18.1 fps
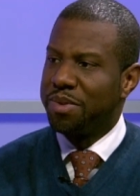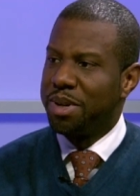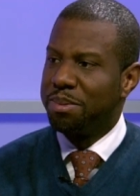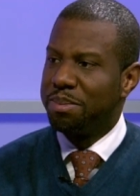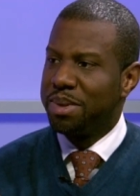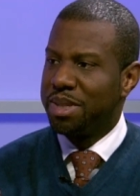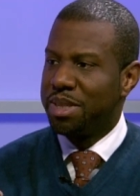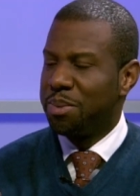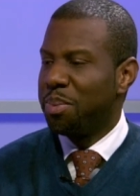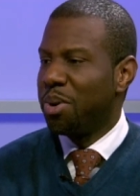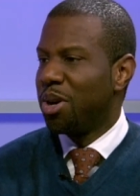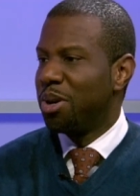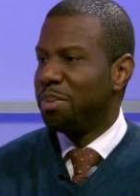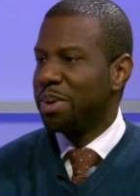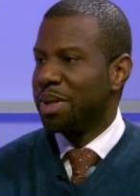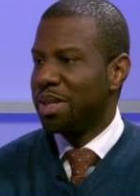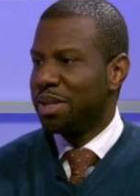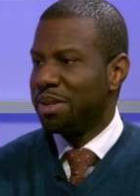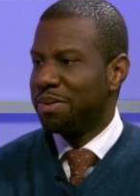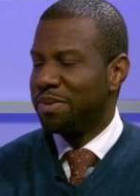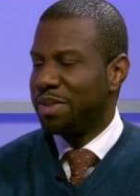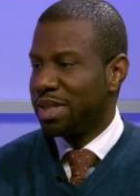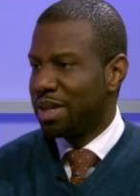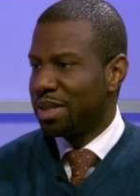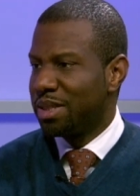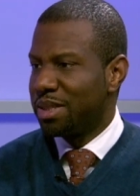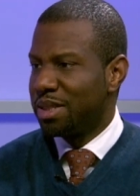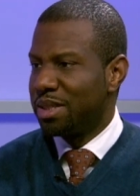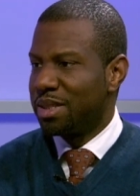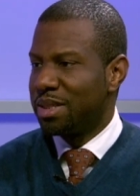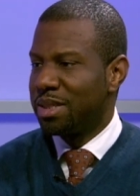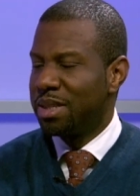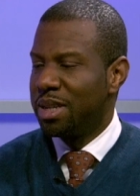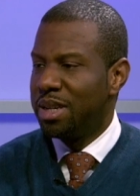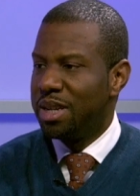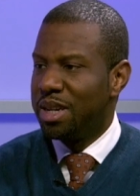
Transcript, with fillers: from the Department of Justice